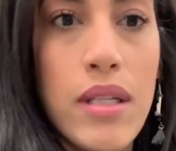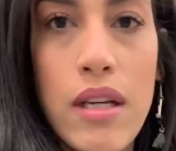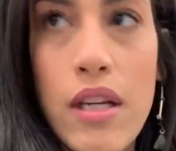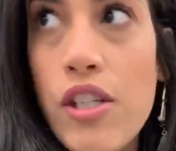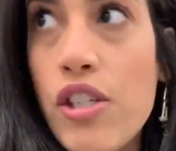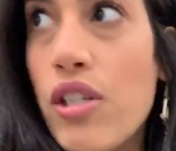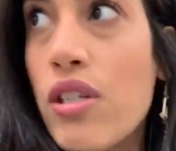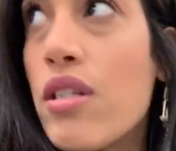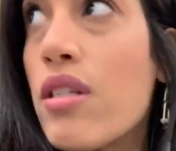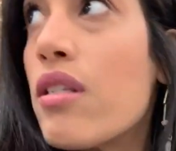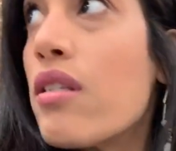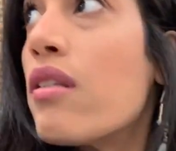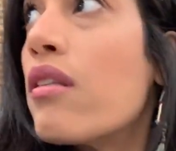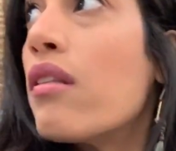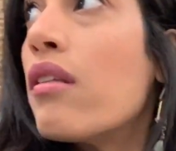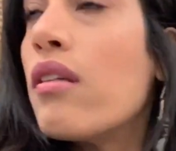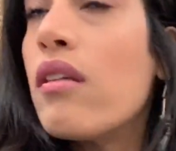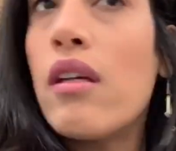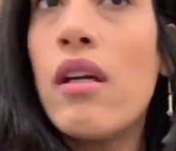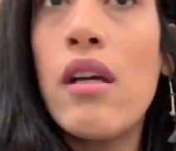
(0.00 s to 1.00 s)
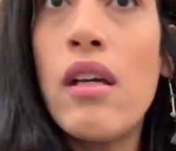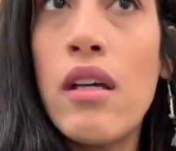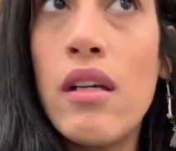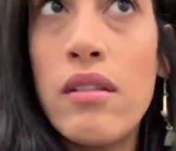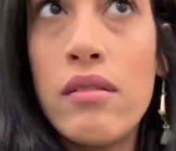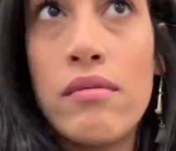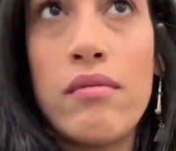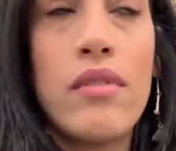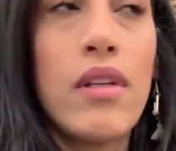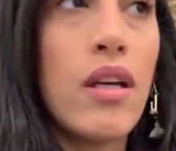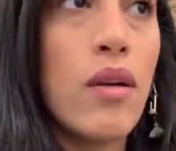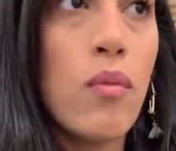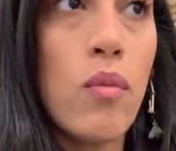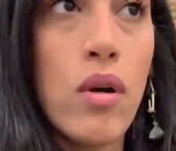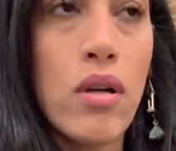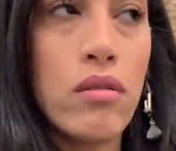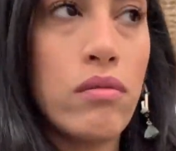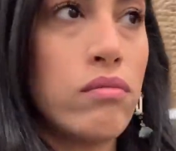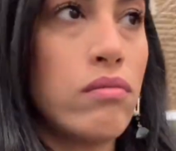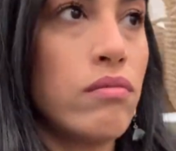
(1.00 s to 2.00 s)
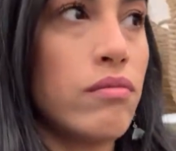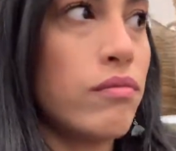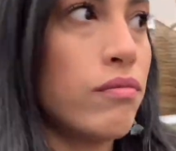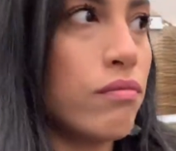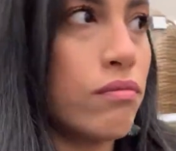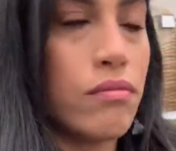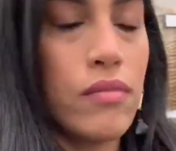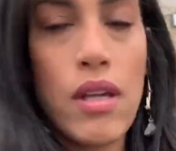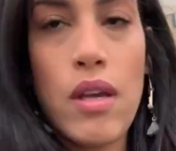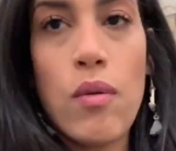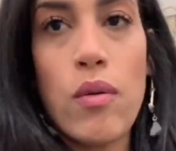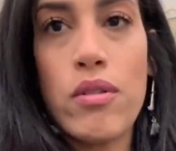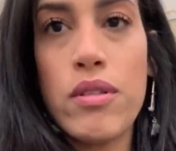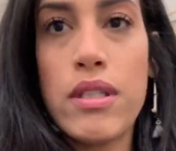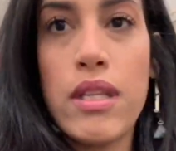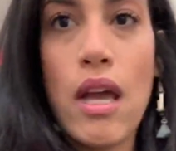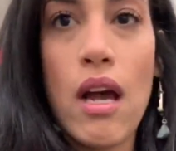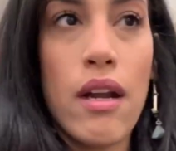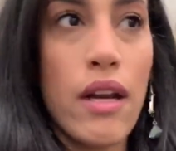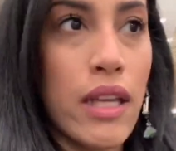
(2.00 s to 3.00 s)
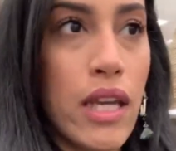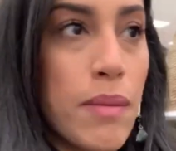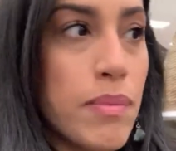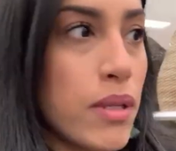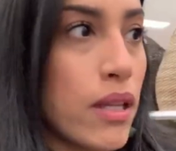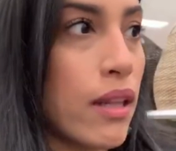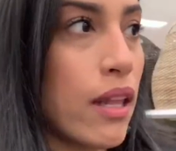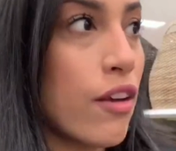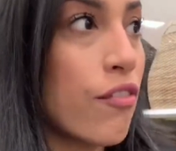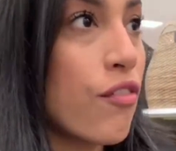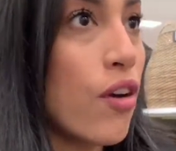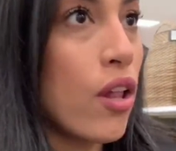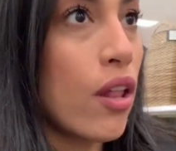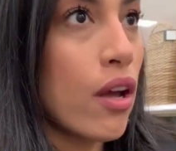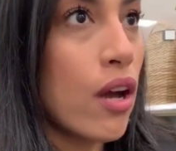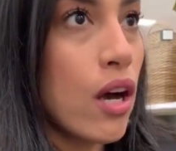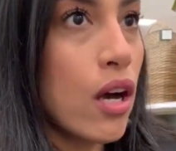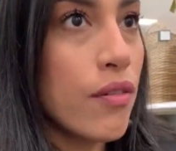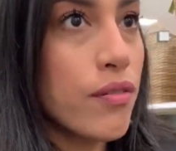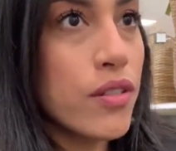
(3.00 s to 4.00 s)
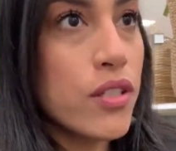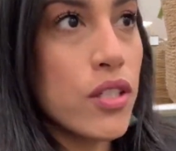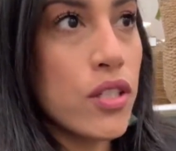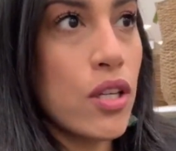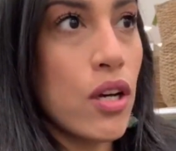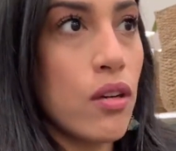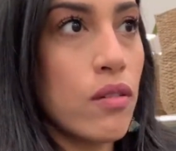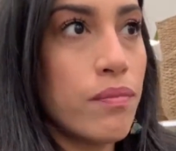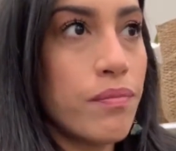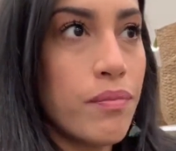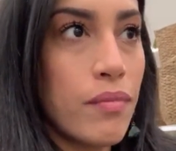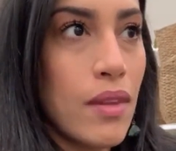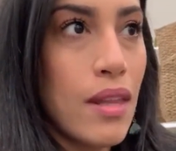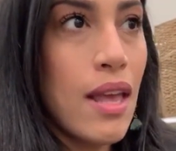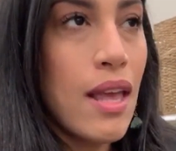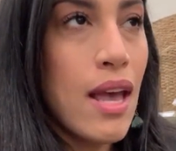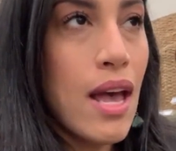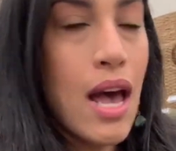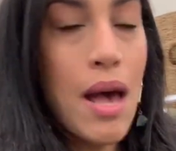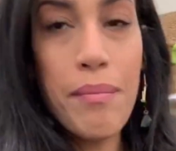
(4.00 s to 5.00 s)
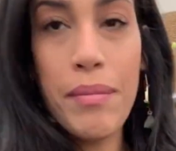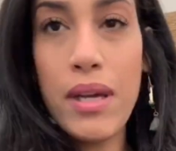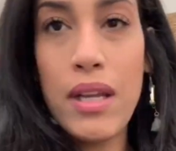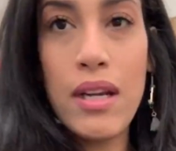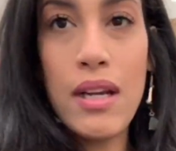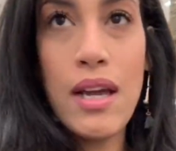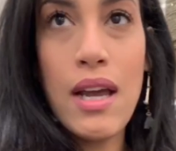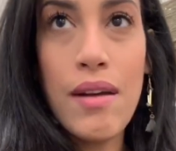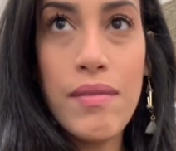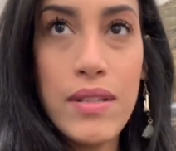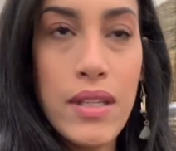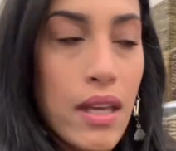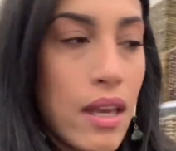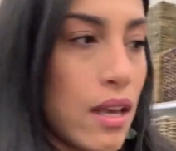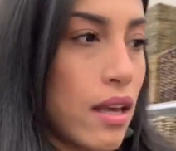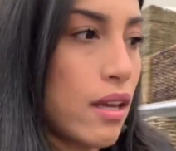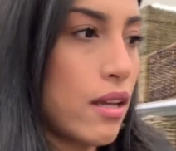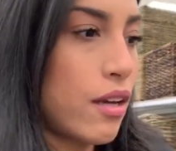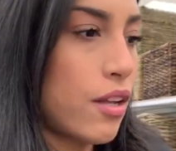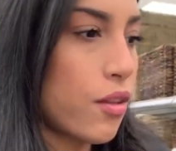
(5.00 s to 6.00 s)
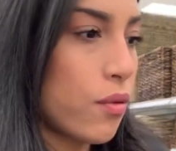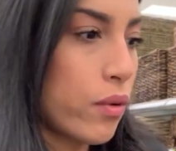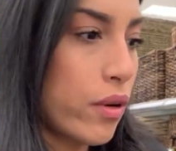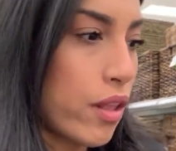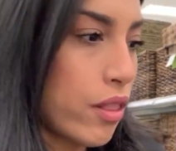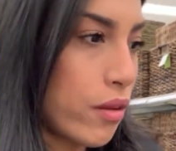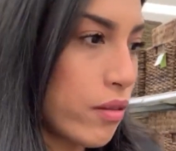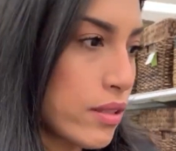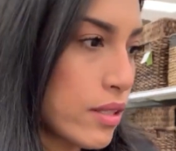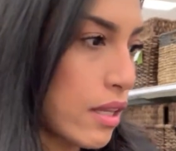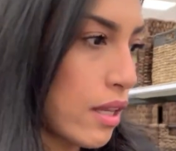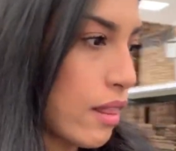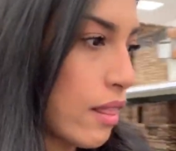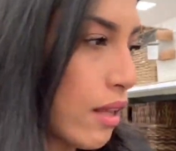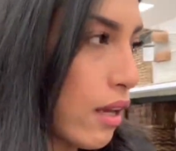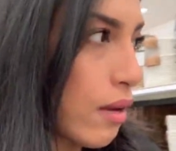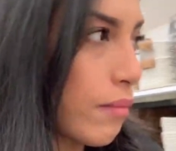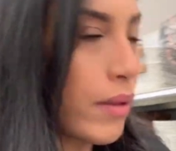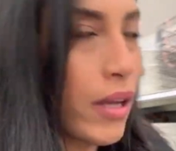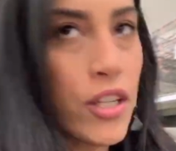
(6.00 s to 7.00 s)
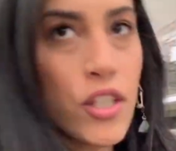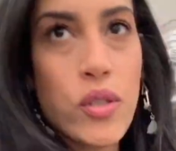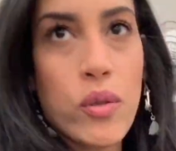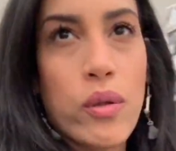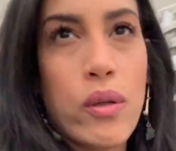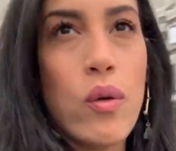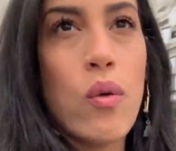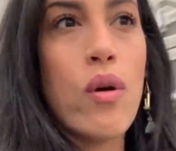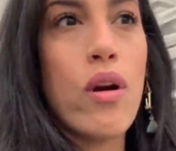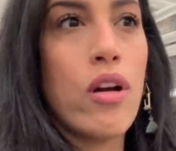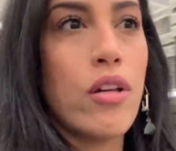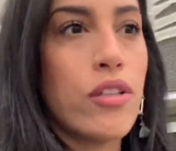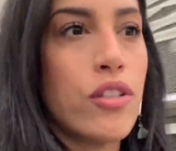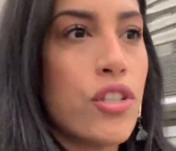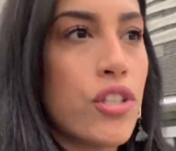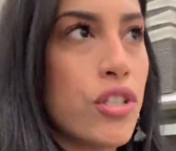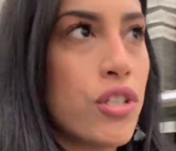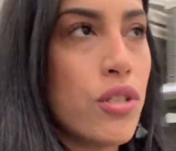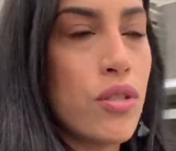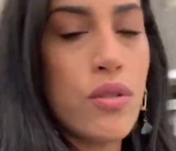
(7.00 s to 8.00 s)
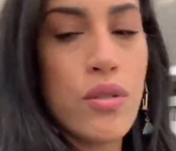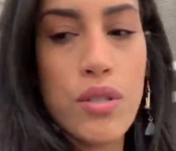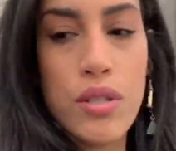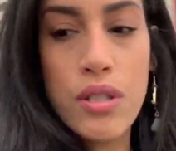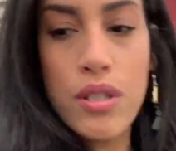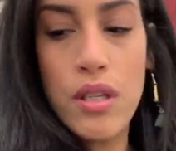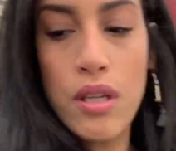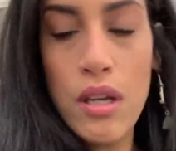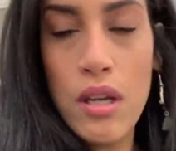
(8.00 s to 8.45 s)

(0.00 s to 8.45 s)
and it won't stay on. It keeps on like falling off. So I'm gonna have to get another one of those, I think. I'm not sure, or I'll just use